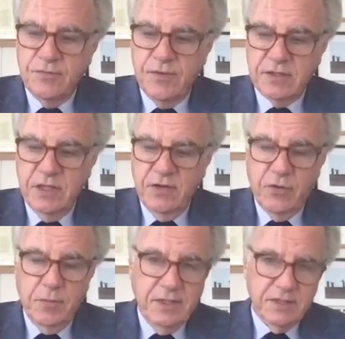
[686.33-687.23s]
vaccine
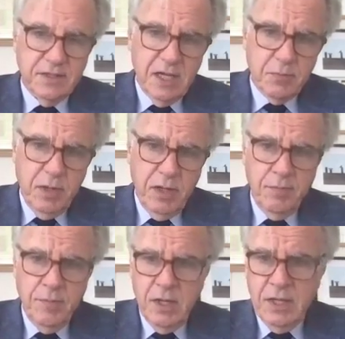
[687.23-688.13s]
from its
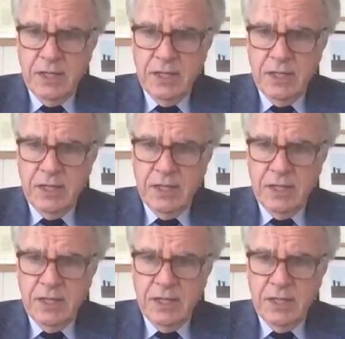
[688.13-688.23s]
stockpile.